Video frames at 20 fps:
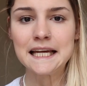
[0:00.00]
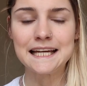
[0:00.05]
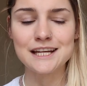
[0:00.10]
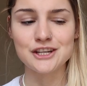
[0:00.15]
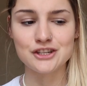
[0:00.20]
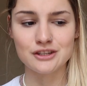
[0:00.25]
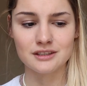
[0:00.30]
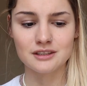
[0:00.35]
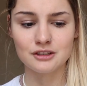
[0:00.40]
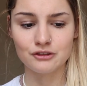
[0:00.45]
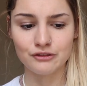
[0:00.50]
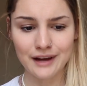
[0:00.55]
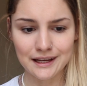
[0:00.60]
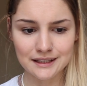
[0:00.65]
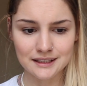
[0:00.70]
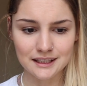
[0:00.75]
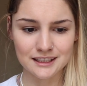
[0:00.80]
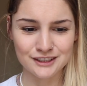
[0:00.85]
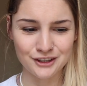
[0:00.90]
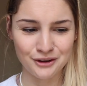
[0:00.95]
It's just the
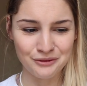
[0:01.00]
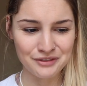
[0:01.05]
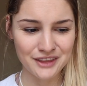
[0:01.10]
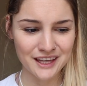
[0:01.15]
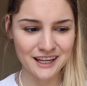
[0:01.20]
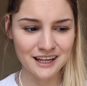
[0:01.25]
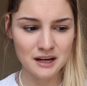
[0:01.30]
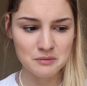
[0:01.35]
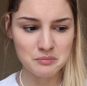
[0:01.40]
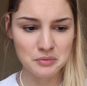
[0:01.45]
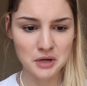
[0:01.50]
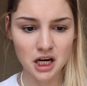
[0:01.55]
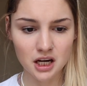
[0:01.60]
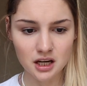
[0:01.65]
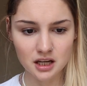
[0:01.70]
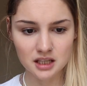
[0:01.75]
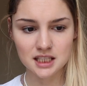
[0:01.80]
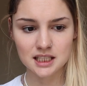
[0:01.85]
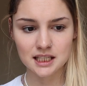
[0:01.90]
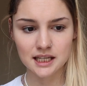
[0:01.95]
fact that I don't think I
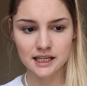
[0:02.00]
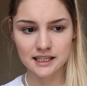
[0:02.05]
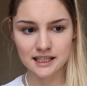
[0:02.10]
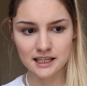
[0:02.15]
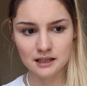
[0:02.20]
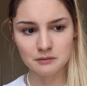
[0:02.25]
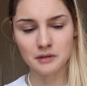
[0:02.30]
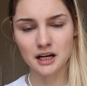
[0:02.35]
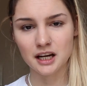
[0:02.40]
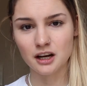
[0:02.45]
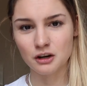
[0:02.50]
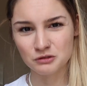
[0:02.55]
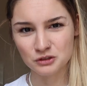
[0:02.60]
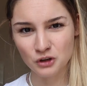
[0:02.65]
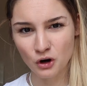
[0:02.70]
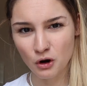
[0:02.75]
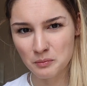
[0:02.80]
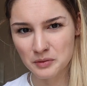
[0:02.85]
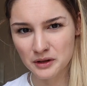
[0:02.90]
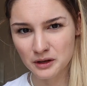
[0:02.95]
personally need my own
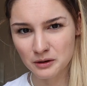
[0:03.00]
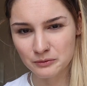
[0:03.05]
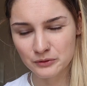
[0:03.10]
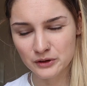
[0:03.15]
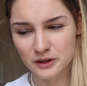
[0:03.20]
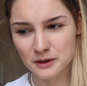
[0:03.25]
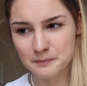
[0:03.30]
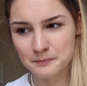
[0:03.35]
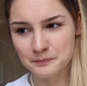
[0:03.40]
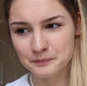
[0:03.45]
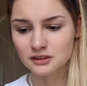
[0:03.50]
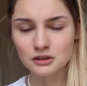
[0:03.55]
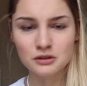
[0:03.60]
copy of them.